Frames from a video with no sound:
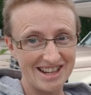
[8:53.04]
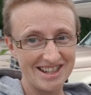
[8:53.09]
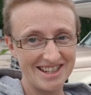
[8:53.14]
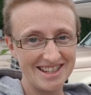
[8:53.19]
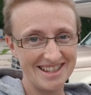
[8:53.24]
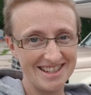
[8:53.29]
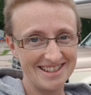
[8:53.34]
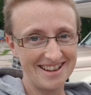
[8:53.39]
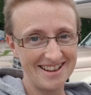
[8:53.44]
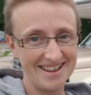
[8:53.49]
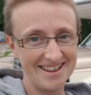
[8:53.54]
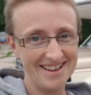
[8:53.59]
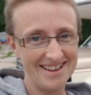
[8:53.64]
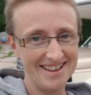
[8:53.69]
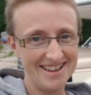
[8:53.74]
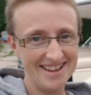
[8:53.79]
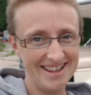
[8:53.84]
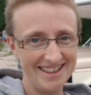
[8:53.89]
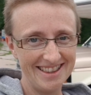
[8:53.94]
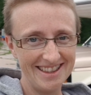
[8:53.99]
She's
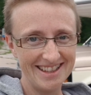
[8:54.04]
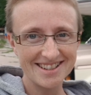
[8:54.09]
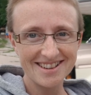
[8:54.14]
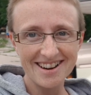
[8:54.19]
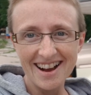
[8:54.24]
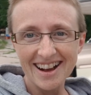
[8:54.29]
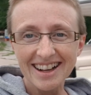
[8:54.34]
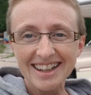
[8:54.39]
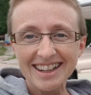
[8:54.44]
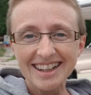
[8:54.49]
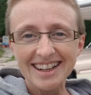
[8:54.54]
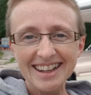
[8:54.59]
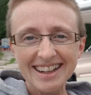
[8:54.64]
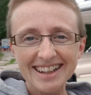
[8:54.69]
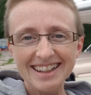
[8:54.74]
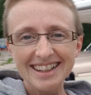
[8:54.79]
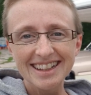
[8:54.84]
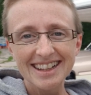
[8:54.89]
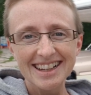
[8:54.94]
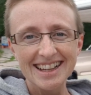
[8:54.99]
on the trap.
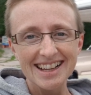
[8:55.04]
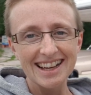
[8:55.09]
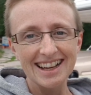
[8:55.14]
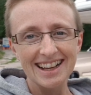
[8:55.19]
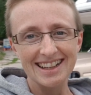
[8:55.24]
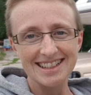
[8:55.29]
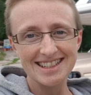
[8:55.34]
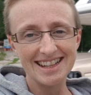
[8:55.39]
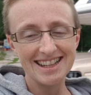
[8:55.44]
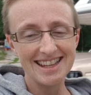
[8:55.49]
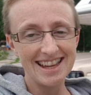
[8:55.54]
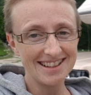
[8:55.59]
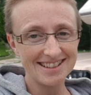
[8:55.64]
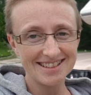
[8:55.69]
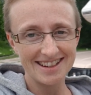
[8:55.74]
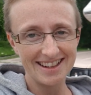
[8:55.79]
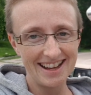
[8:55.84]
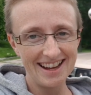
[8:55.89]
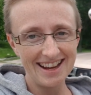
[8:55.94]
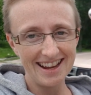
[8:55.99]
I did it
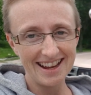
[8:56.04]
yesterday.